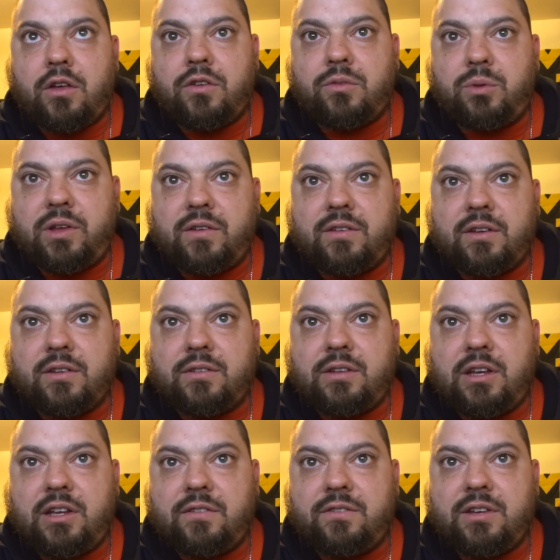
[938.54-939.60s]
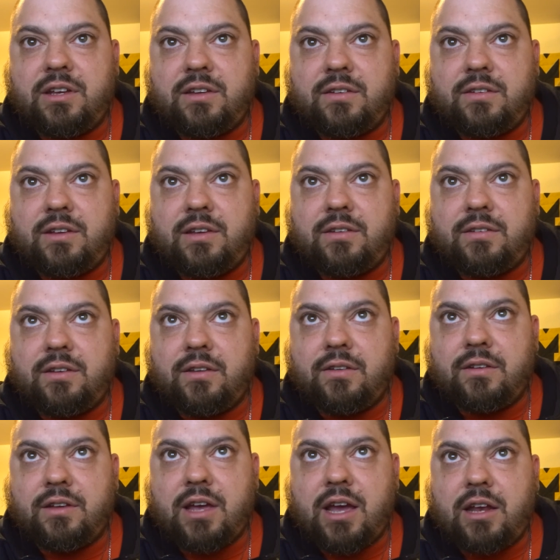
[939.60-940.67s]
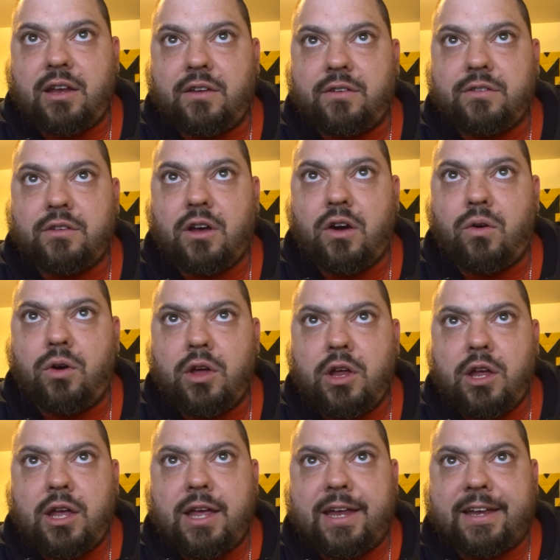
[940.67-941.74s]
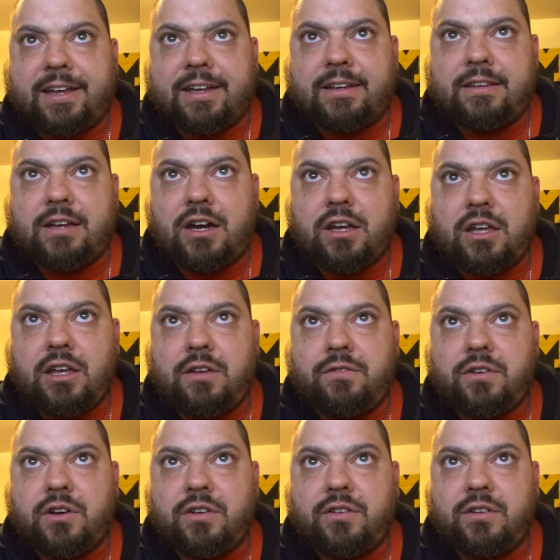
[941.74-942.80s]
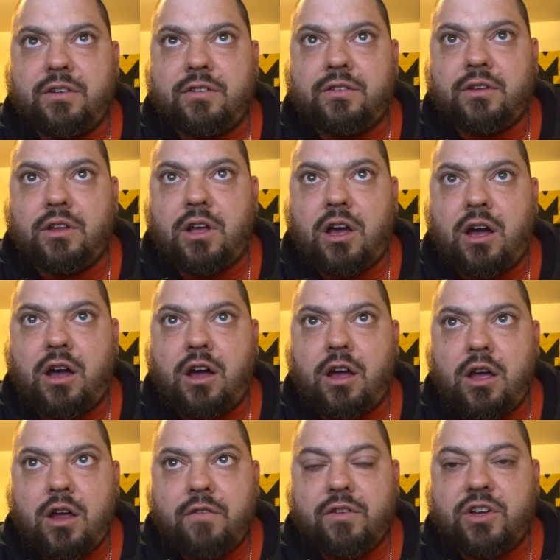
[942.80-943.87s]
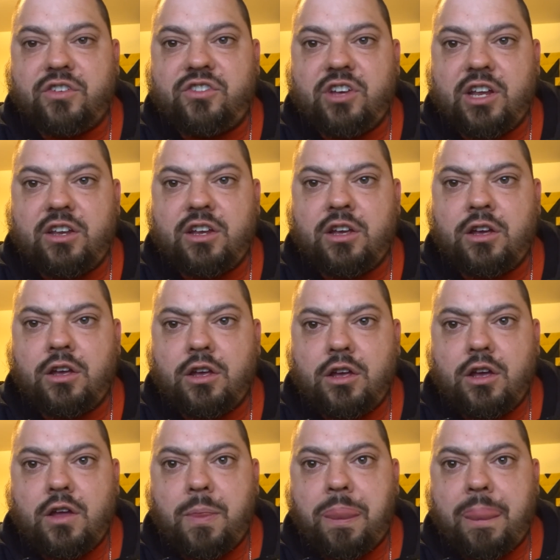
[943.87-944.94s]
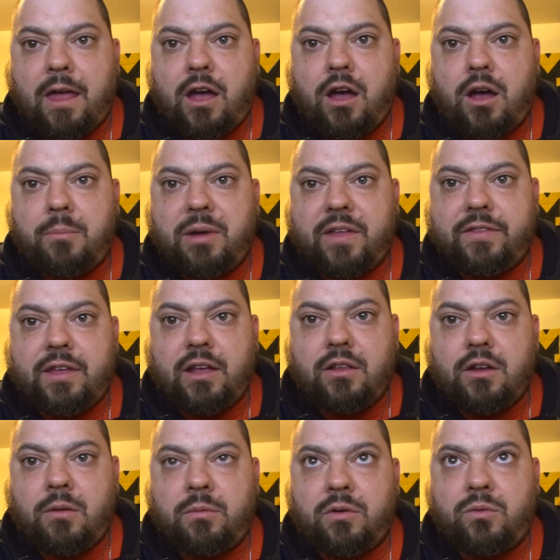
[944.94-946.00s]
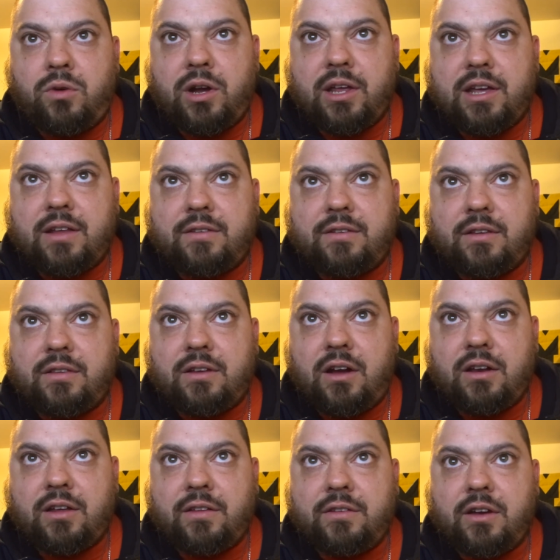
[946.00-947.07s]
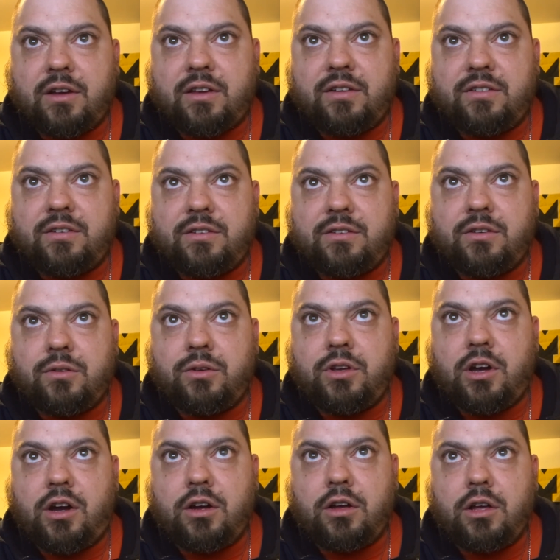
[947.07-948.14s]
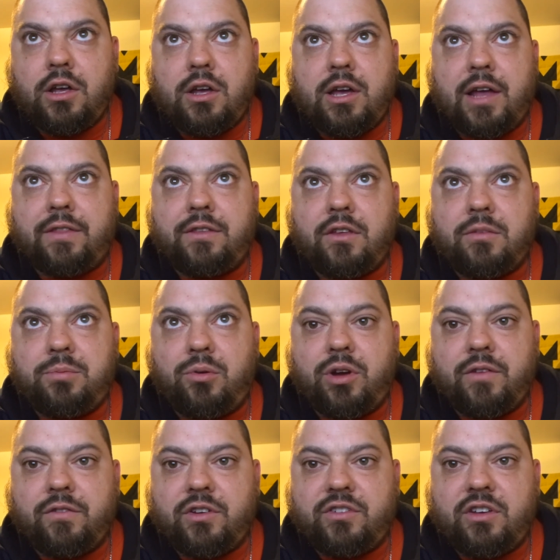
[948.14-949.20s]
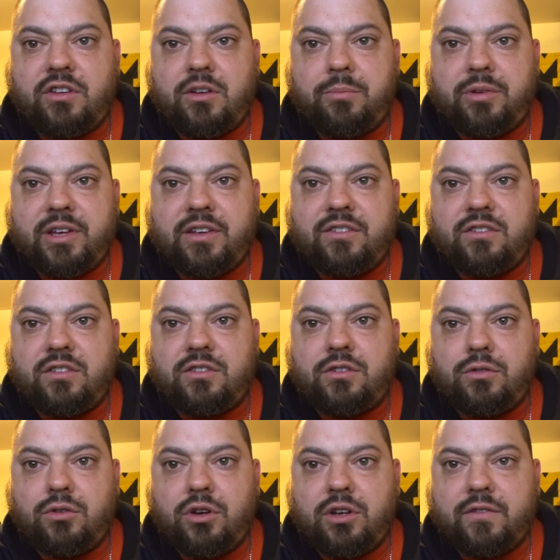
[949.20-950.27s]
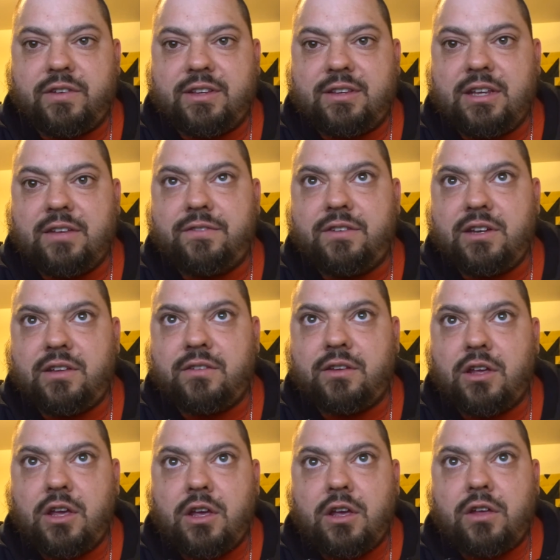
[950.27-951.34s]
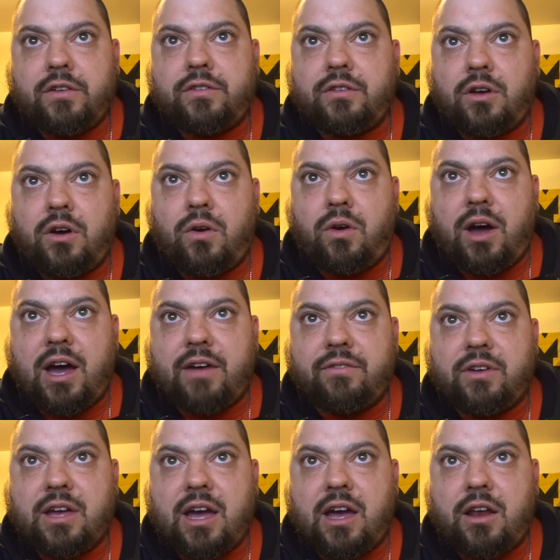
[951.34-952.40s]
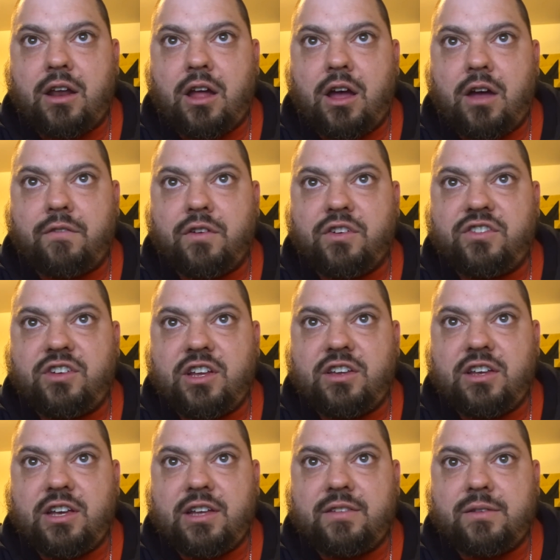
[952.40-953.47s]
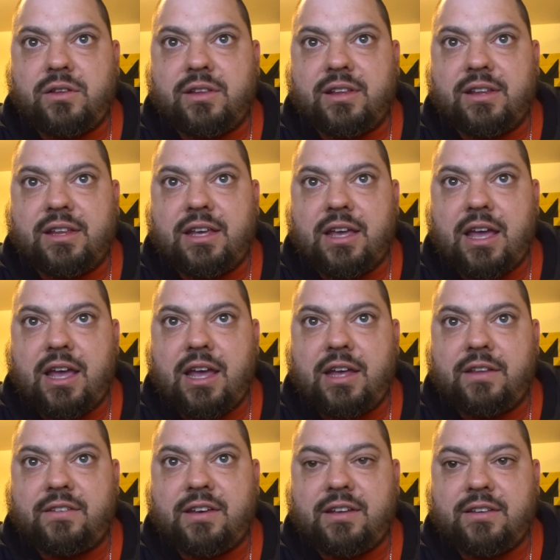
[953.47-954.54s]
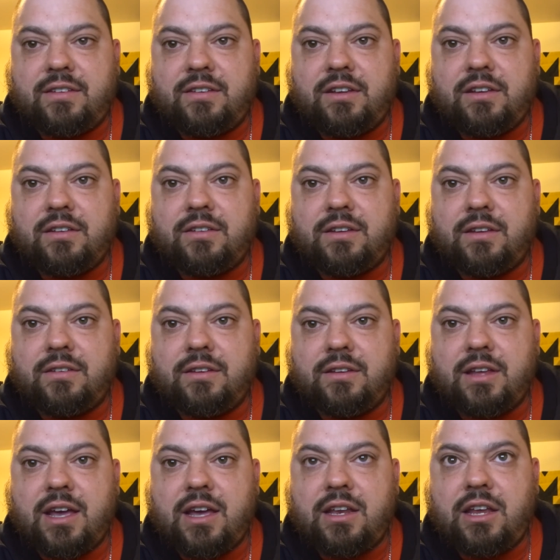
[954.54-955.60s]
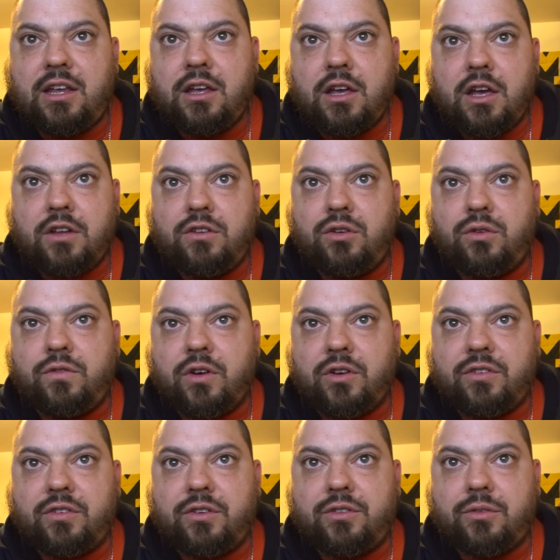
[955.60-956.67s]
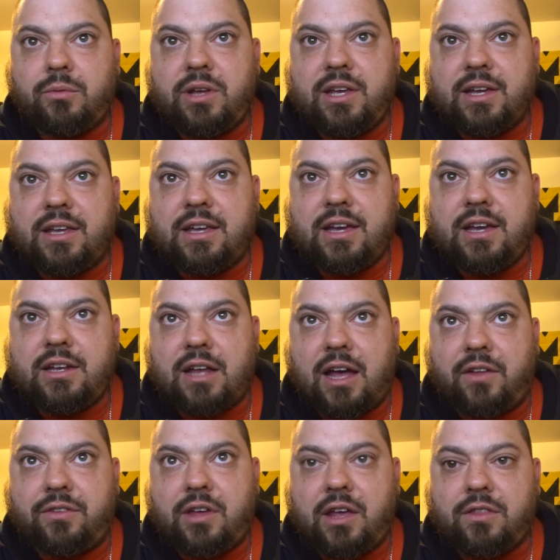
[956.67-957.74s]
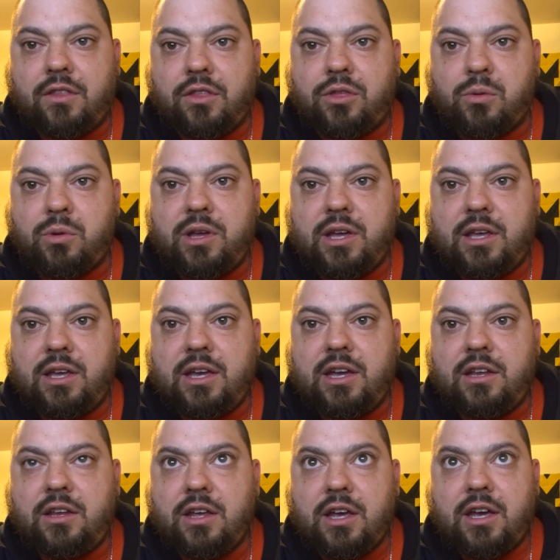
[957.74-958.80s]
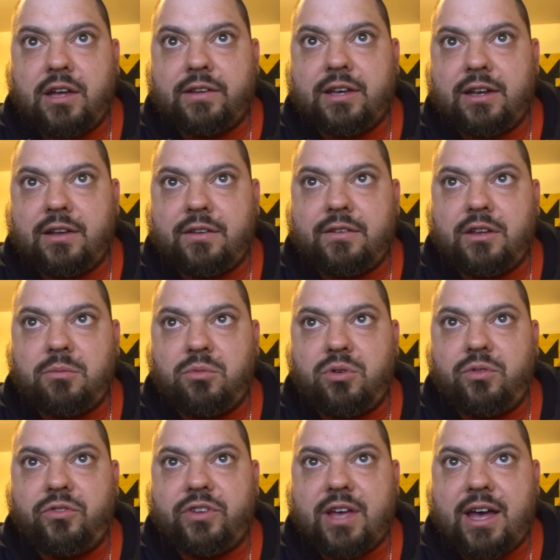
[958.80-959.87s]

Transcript: Sweet 16 of Tennessee and Cincinnati. So in Kentucky versus Virginia, I think number one gets it done. Kentucky's just too young at this point. Virginia plays just too good of a defense. So I've got Virginia into the Elite Eight. Tennessee and Cincinnati, 2 versus 3 again. I'll take the 3 again. Tennessee moves